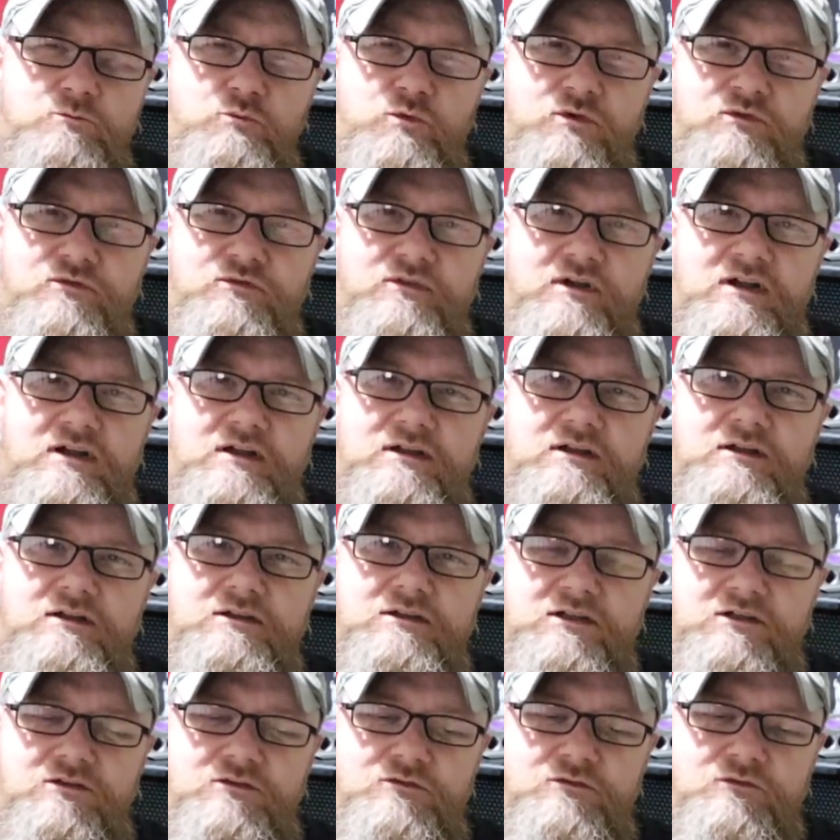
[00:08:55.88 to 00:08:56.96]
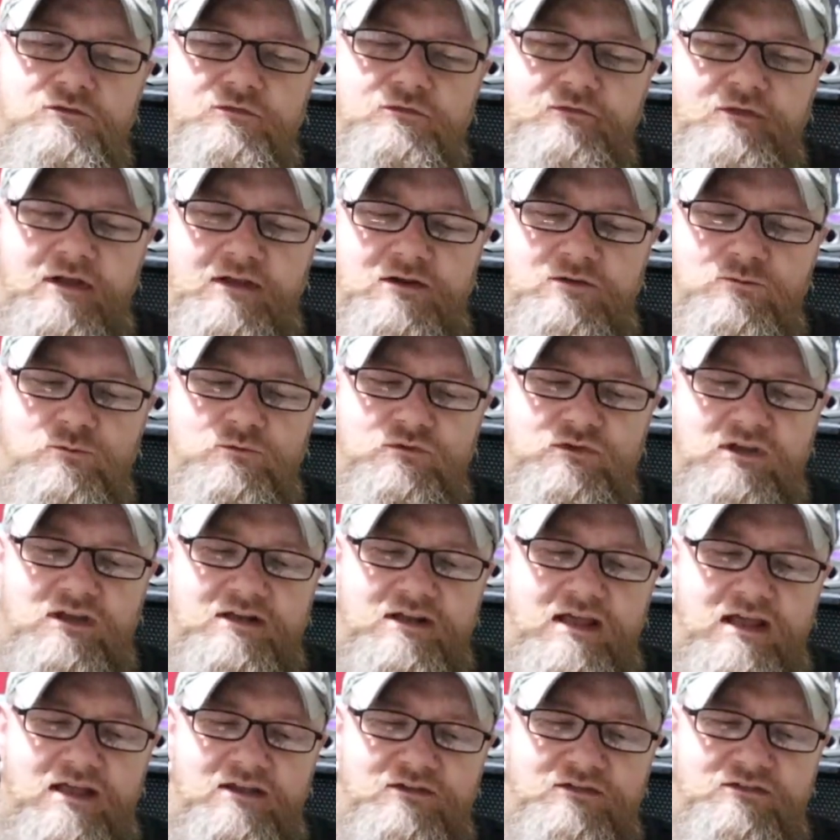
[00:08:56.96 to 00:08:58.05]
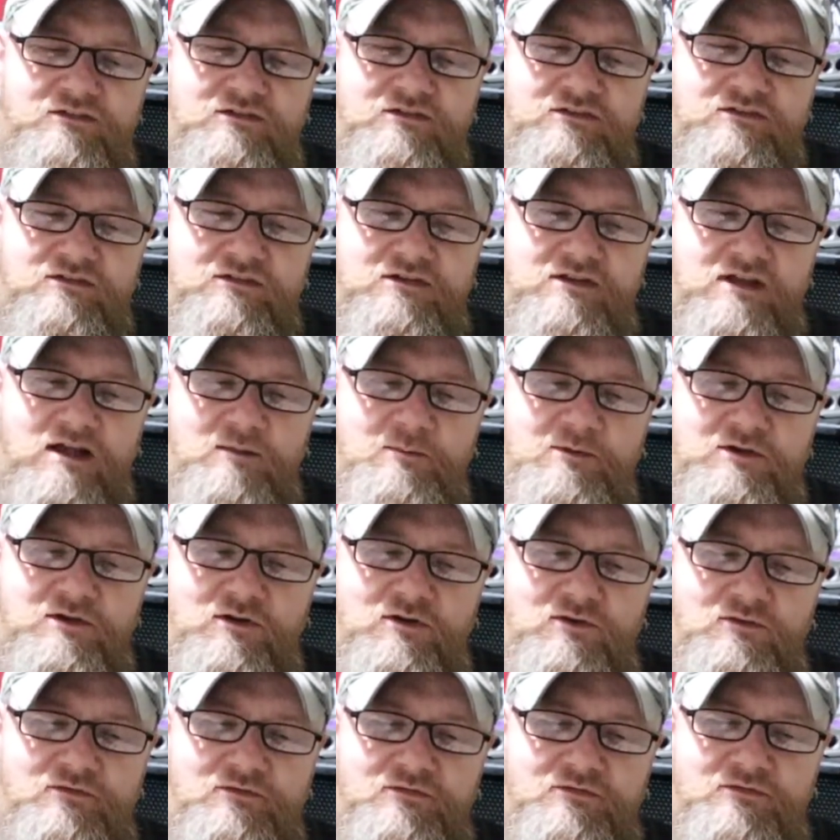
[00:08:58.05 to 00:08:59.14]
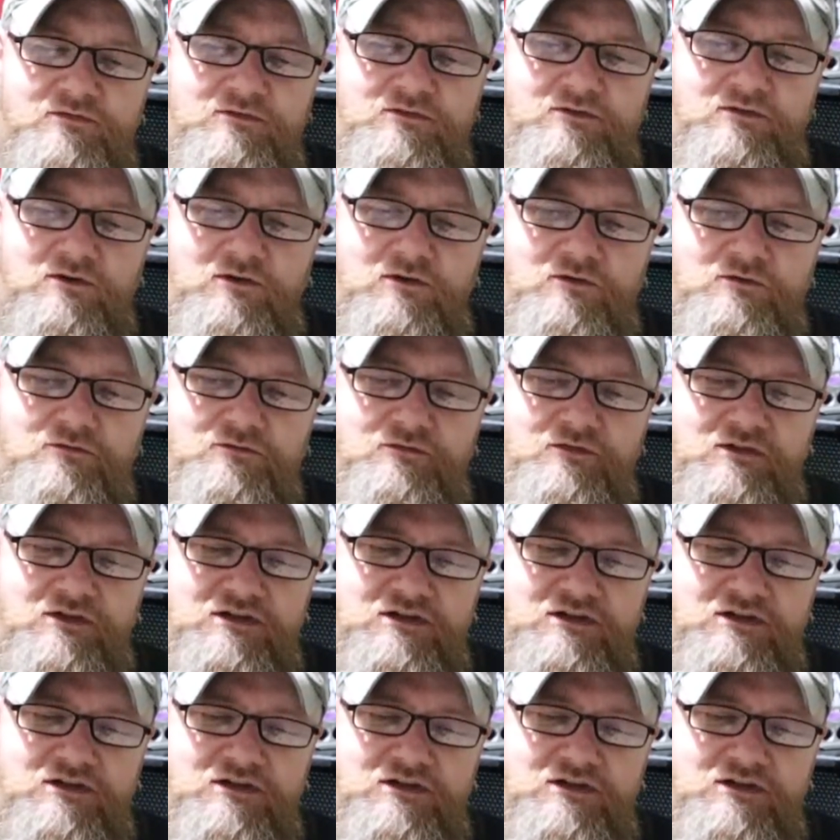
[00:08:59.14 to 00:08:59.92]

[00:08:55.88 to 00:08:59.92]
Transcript: with fennels and esters coming off of